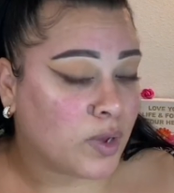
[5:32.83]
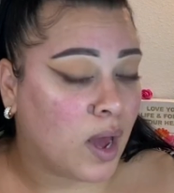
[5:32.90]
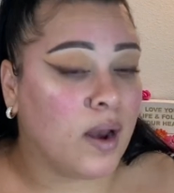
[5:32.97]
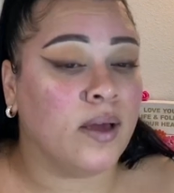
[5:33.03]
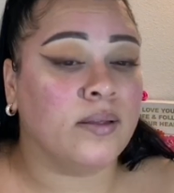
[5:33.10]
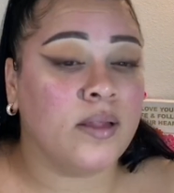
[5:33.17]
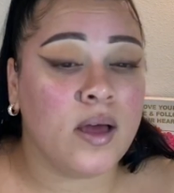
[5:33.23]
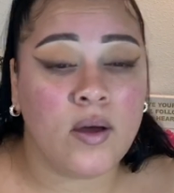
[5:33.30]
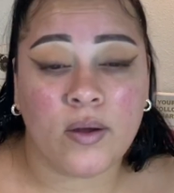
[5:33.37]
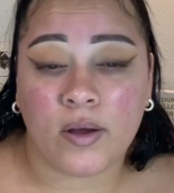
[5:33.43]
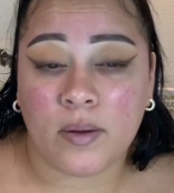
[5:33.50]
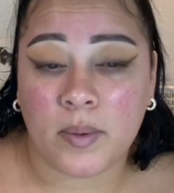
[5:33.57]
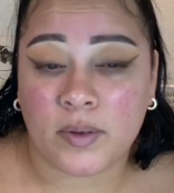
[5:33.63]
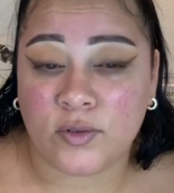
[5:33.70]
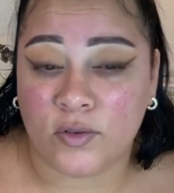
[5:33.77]
I like that how it
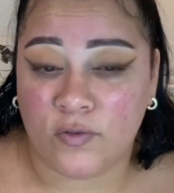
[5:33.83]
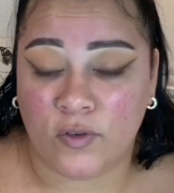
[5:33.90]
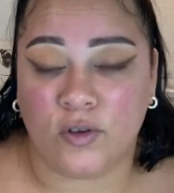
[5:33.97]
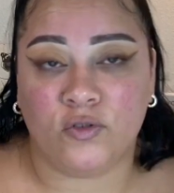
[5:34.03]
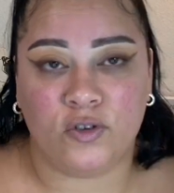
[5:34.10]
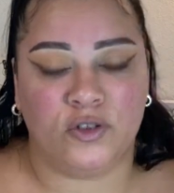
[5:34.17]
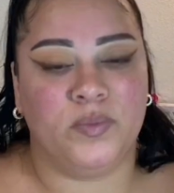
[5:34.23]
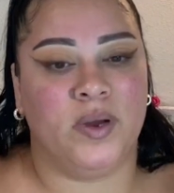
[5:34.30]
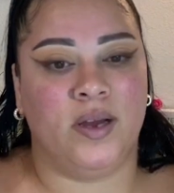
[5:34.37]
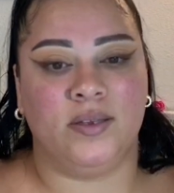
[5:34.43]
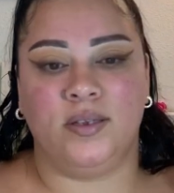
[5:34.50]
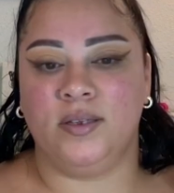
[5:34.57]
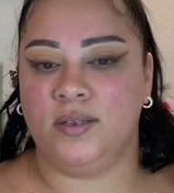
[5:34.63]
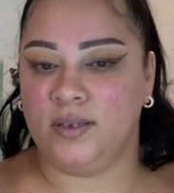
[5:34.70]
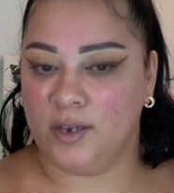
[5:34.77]
comes so far. Trust me, guys.
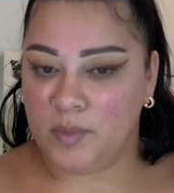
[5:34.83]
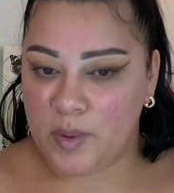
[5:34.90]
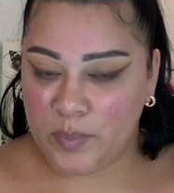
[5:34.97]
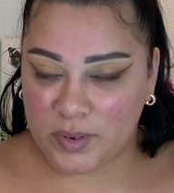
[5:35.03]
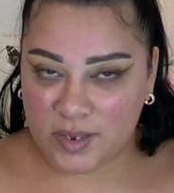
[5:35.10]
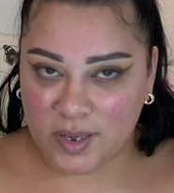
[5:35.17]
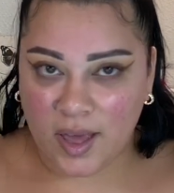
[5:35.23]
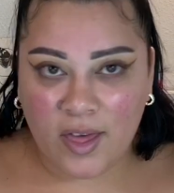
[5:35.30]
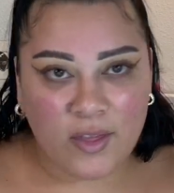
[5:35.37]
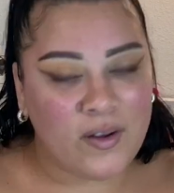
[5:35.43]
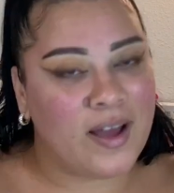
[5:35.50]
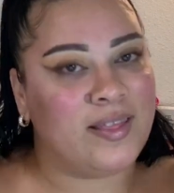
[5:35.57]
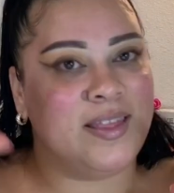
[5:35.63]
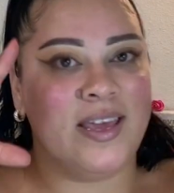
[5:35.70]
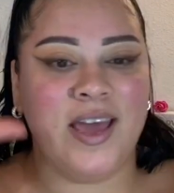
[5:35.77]
It's going to be put together
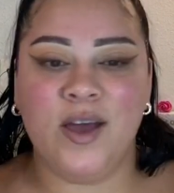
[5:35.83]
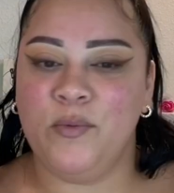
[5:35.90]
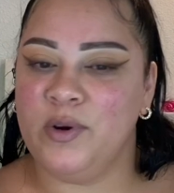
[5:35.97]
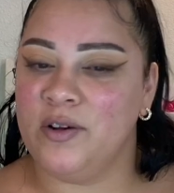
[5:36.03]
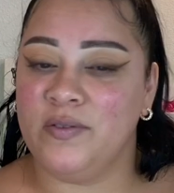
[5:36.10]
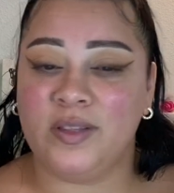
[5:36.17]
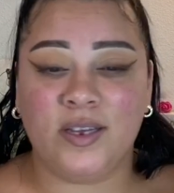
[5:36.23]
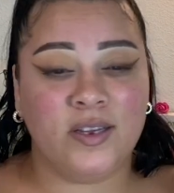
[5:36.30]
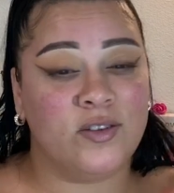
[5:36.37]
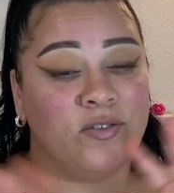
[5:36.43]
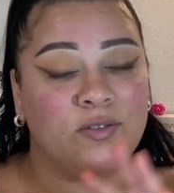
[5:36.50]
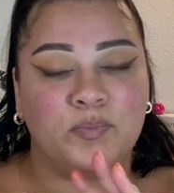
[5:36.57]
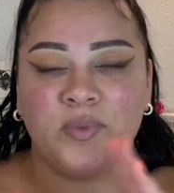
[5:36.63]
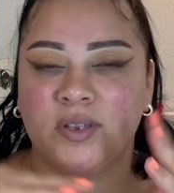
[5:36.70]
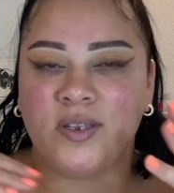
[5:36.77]
at the end when everything
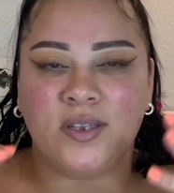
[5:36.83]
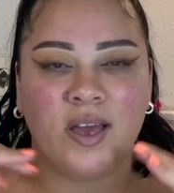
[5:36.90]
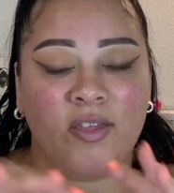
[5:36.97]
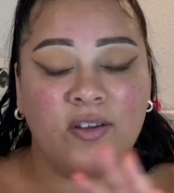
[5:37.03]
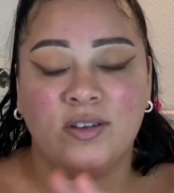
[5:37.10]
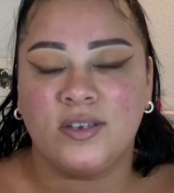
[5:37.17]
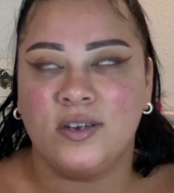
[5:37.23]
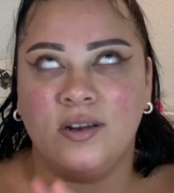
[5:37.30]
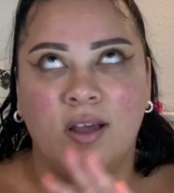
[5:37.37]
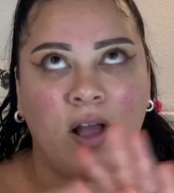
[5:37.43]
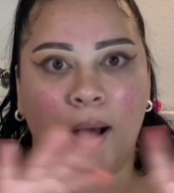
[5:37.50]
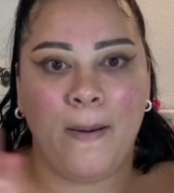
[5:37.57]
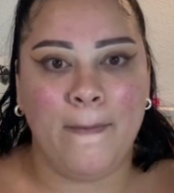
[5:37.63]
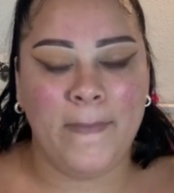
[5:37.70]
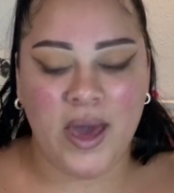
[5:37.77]
just puts together. It's going to look
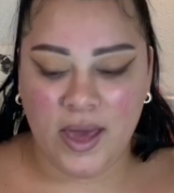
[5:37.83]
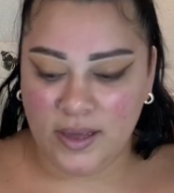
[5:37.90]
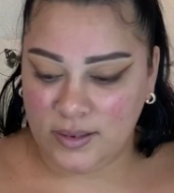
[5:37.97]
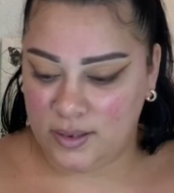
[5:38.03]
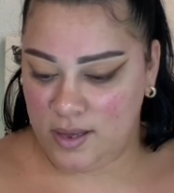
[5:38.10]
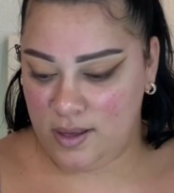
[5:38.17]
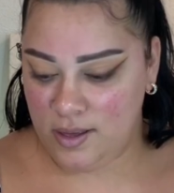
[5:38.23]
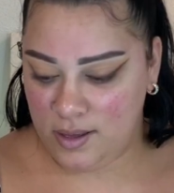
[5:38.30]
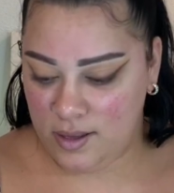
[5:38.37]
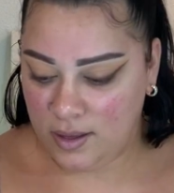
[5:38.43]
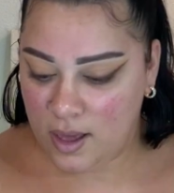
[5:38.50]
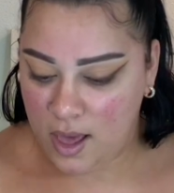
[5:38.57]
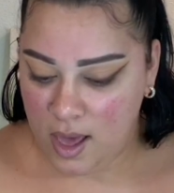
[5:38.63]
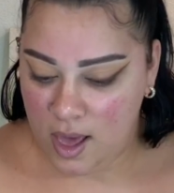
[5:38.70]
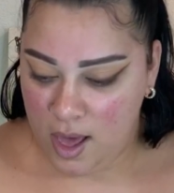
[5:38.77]
amazing.
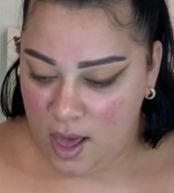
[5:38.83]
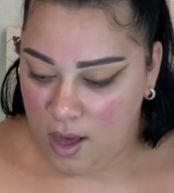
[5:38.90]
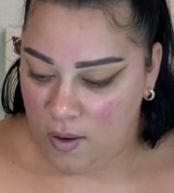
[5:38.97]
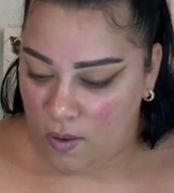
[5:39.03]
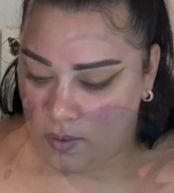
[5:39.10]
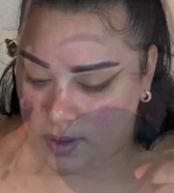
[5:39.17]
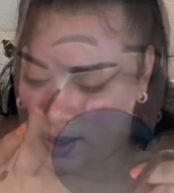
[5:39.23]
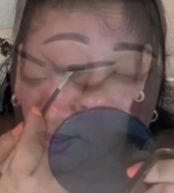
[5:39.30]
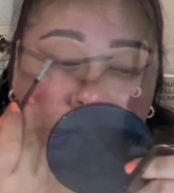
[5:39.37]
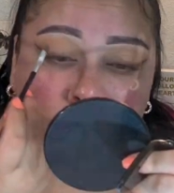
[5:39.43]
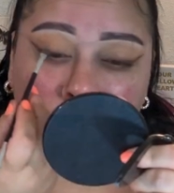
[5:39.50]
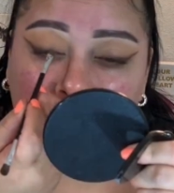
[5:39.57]
Okay.